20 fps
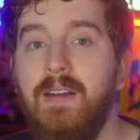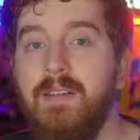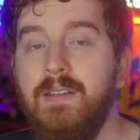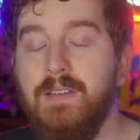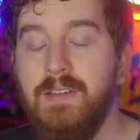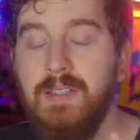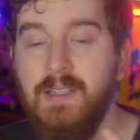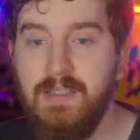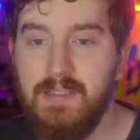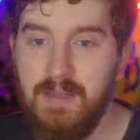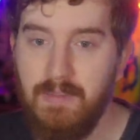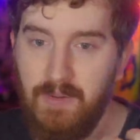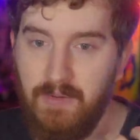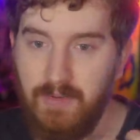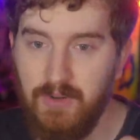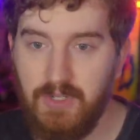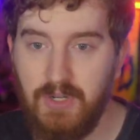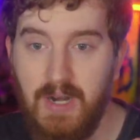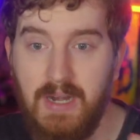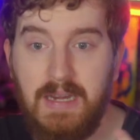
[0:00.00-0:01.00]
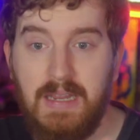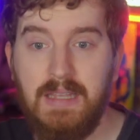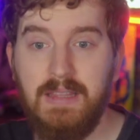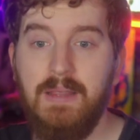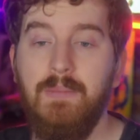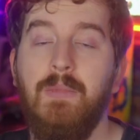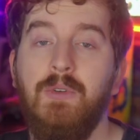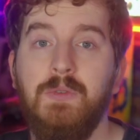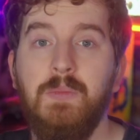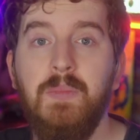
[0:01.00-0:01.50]
on your system if you're trying to get
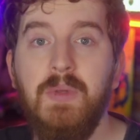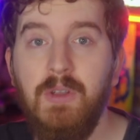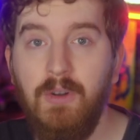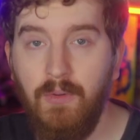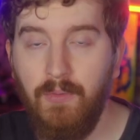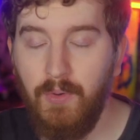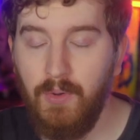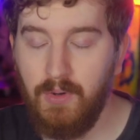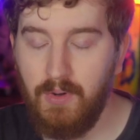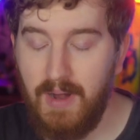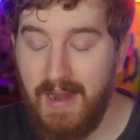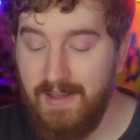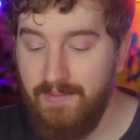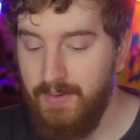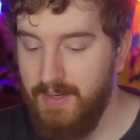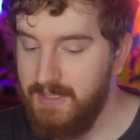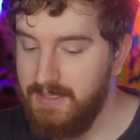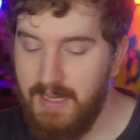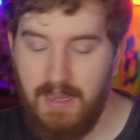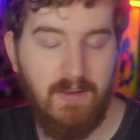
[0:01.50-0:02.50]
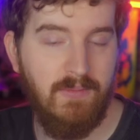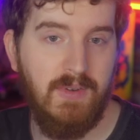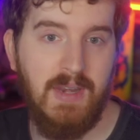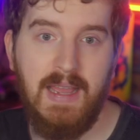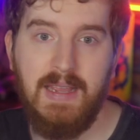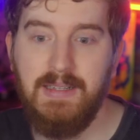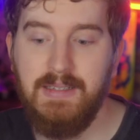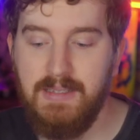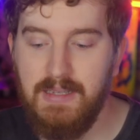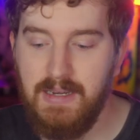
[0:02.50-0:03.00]
the most beautiful graphics out of
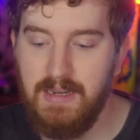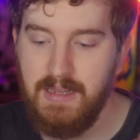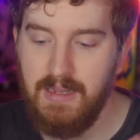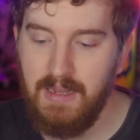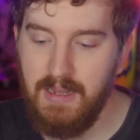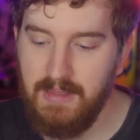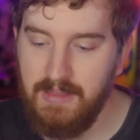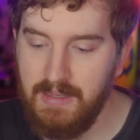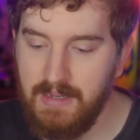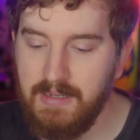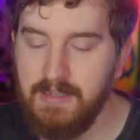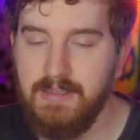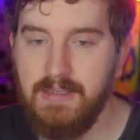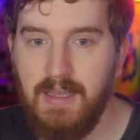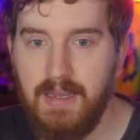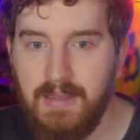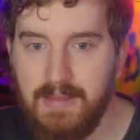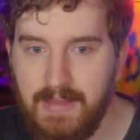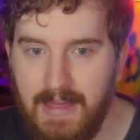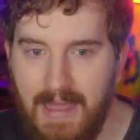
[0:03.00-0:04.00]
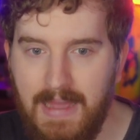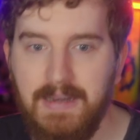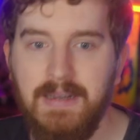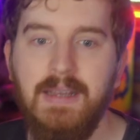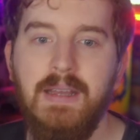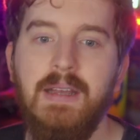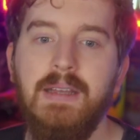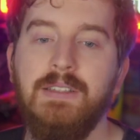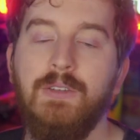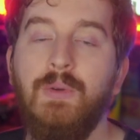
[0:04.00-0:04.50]
Night City and things like that.
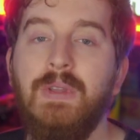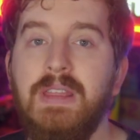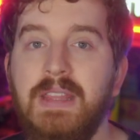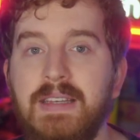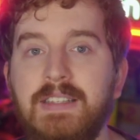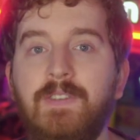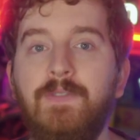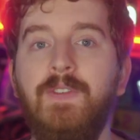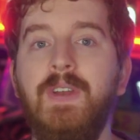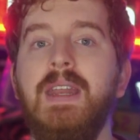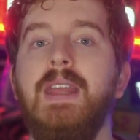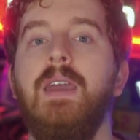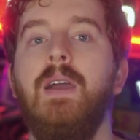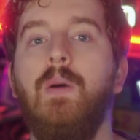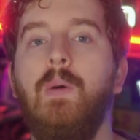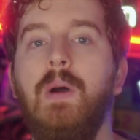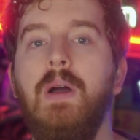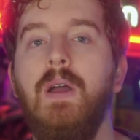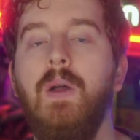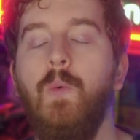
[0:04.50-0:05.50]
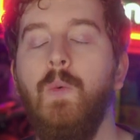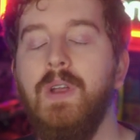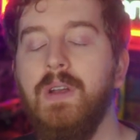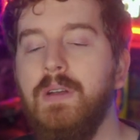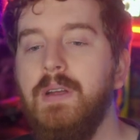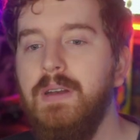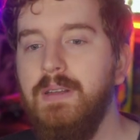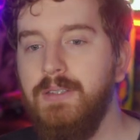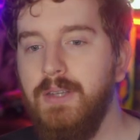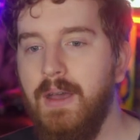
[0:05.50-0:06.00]
So in this video, we
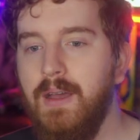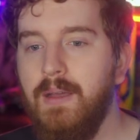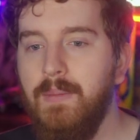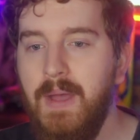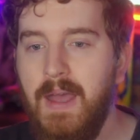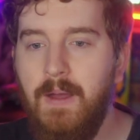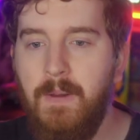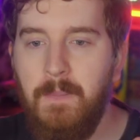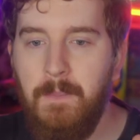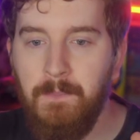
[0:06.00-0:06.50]
are going to talk about